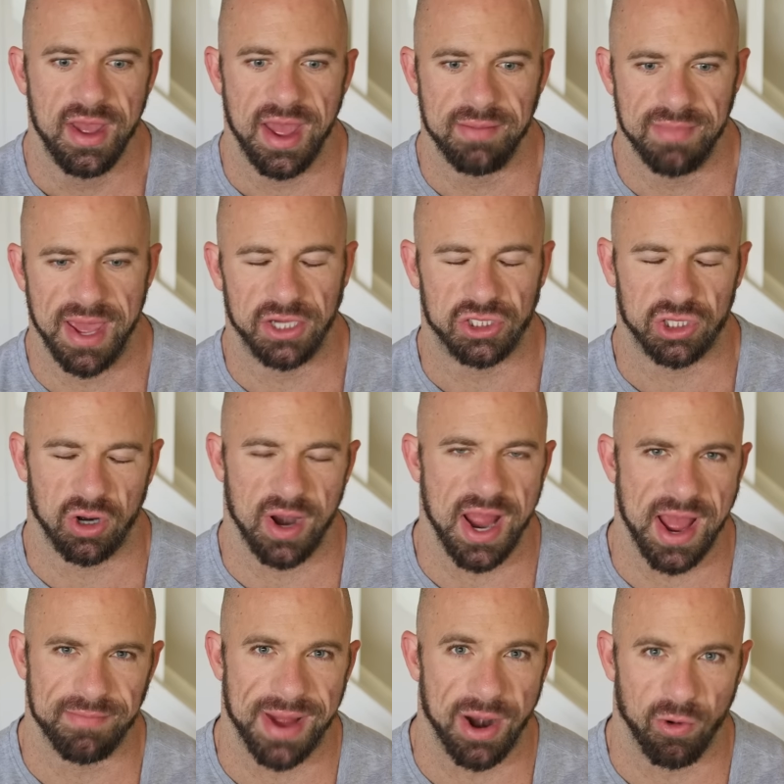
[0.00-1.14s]
and make sure I
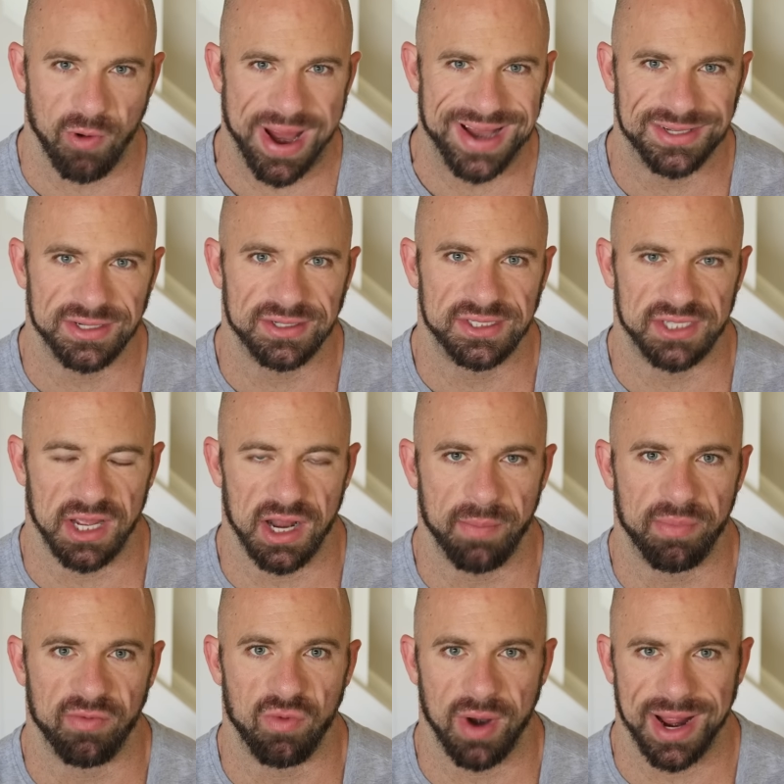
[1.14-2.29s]
have my rate set
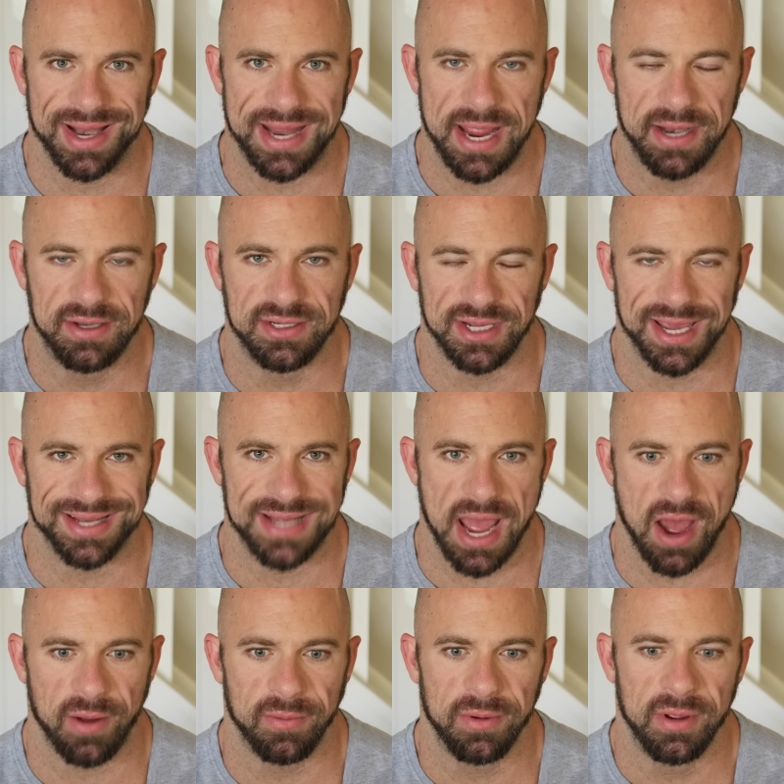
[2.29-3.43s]
up of what I need to get
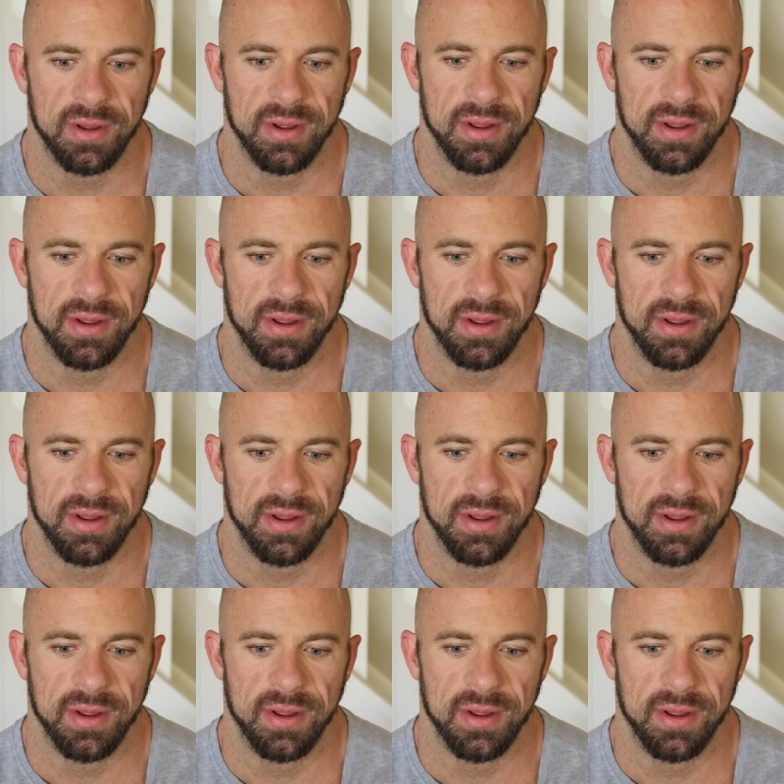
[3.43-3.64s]
down.